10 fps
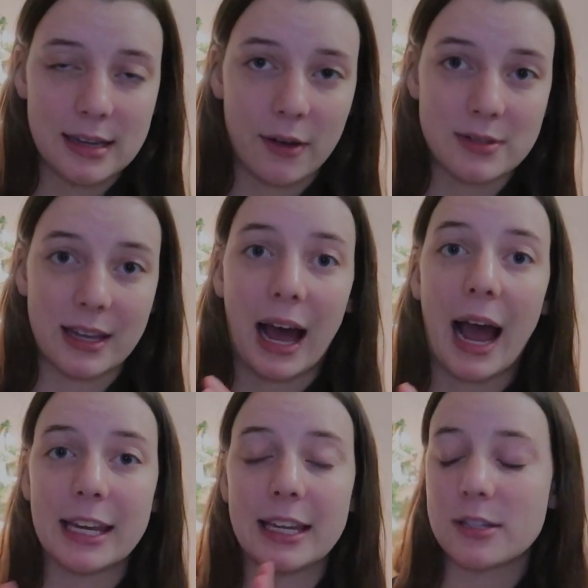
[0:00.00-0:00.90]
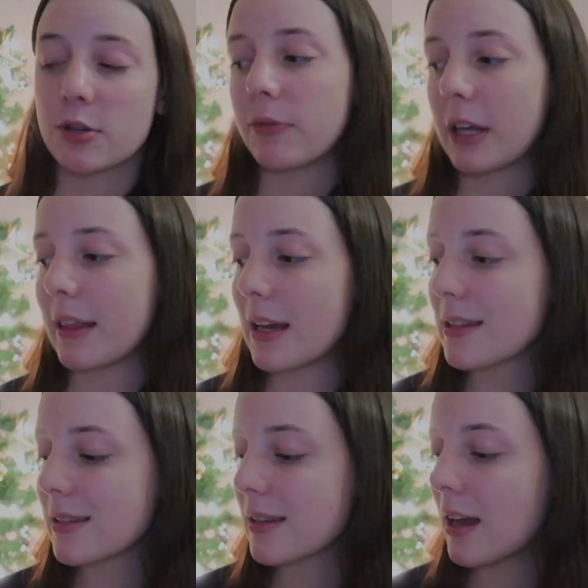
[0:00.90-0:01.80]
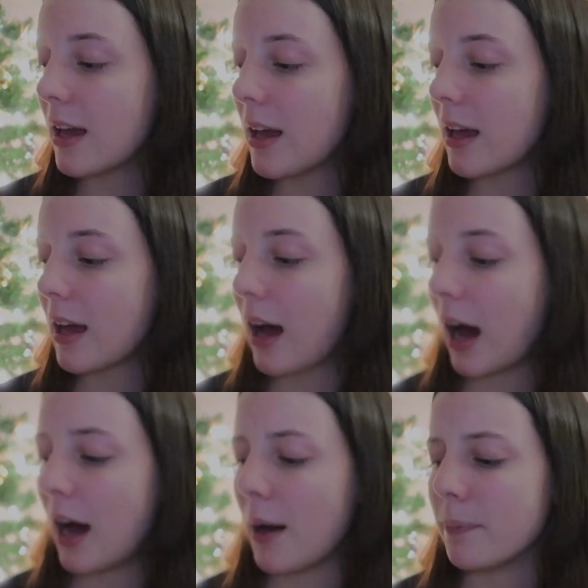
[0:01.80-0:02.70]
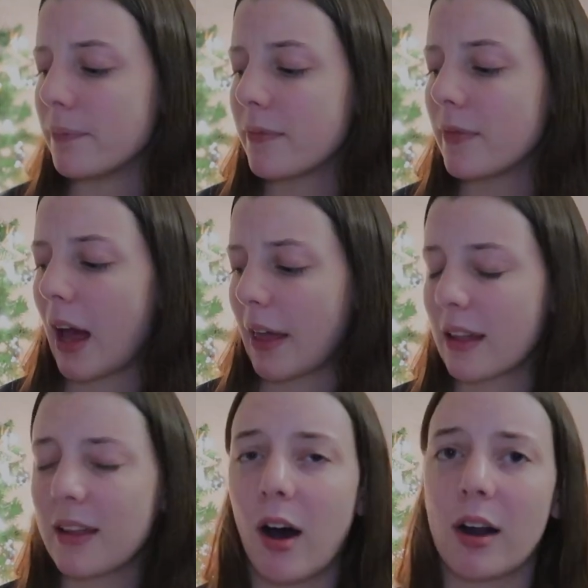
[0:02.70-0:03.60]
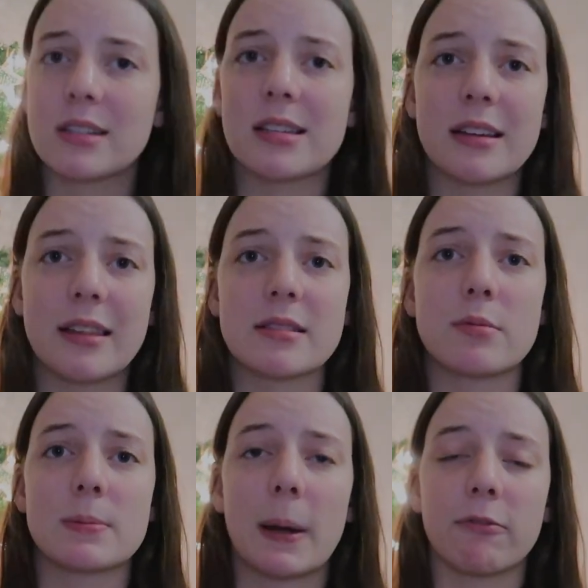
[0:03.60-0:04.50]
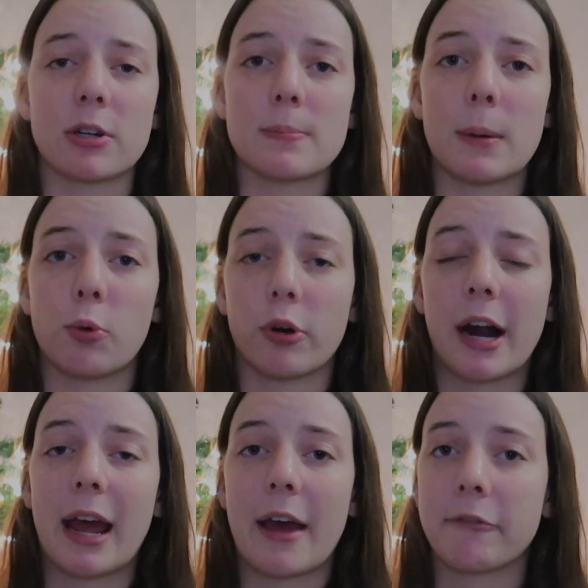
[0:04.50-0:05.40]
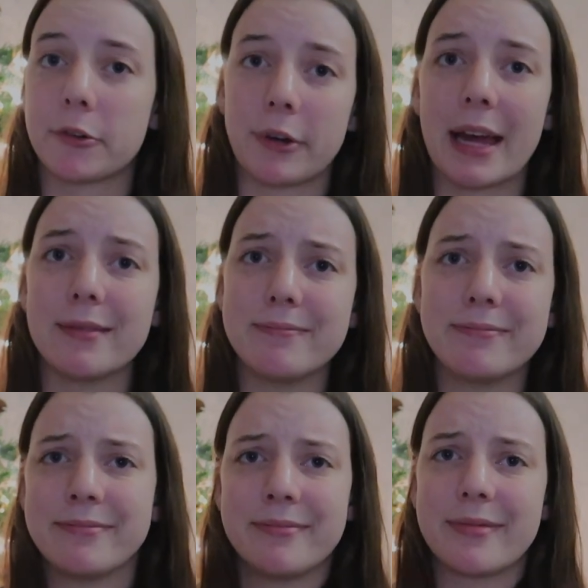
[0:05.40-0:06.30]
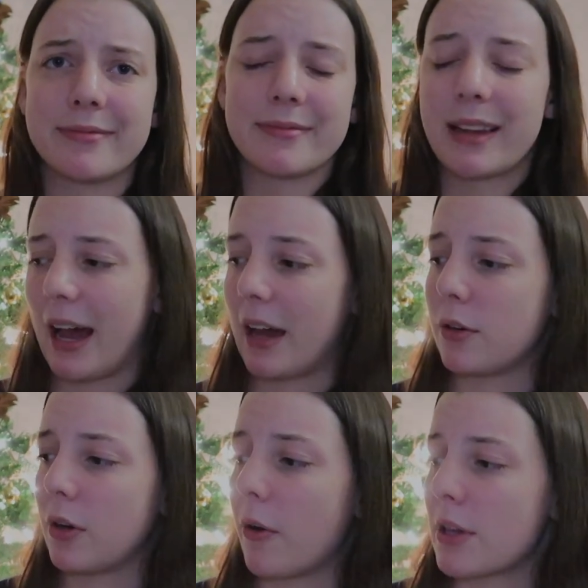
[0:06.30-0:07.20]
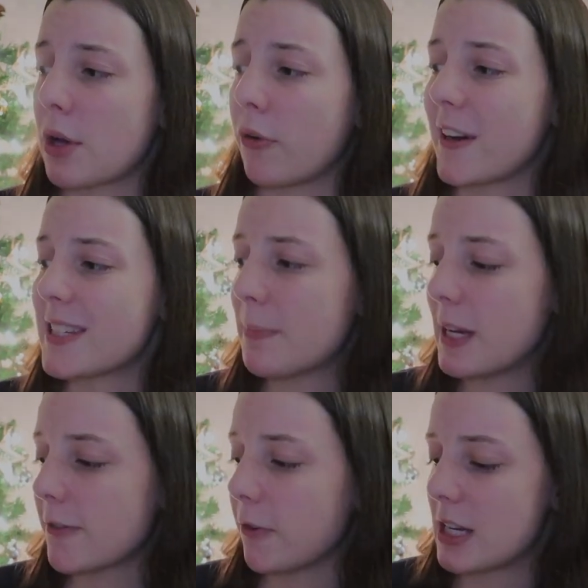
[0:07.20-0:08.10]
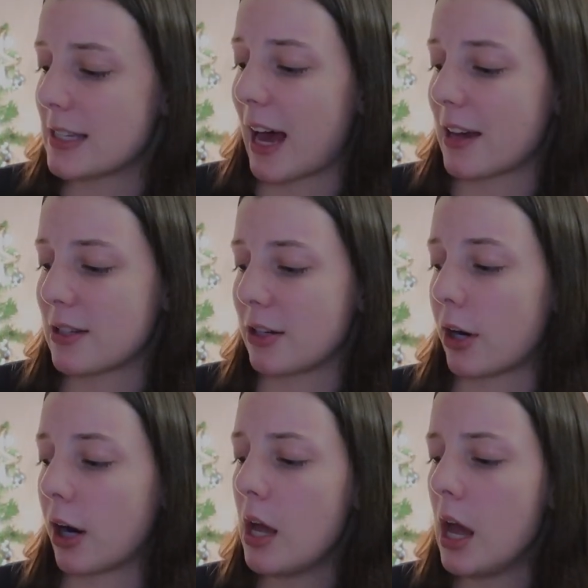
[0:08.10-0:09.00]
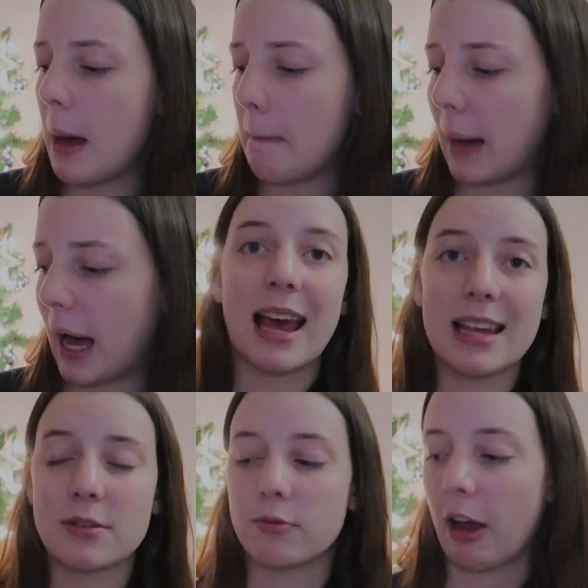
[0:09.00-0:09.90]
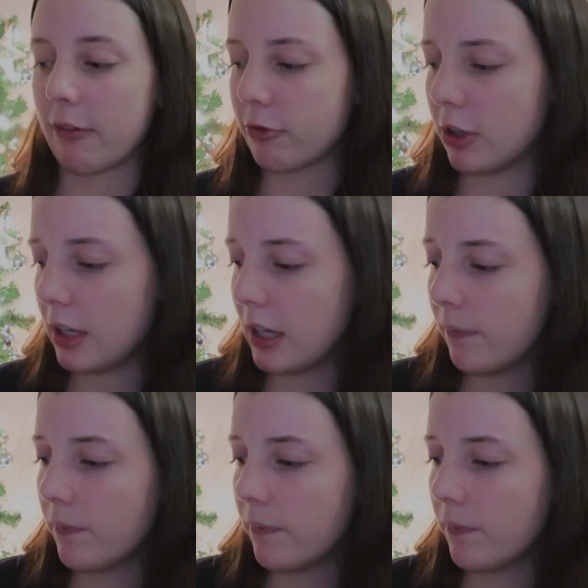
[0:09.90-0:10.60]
I was like, I need to read this. I think honestly this was my first memoir I ever read. I don't know. It's called Recipes for Disaster by S. Rafferty.